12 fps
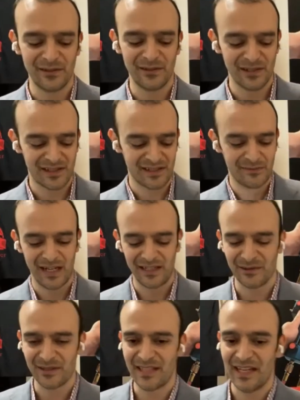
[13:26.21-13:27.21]
USC
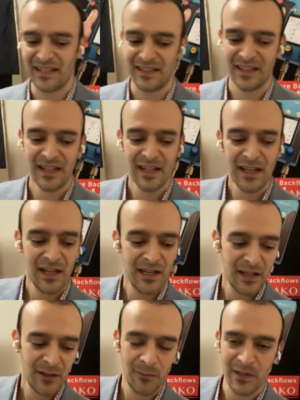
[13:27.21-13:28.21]
Manual 10,
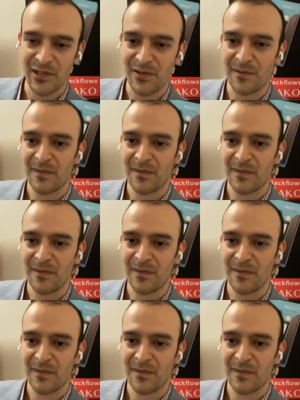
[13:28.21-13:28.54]
which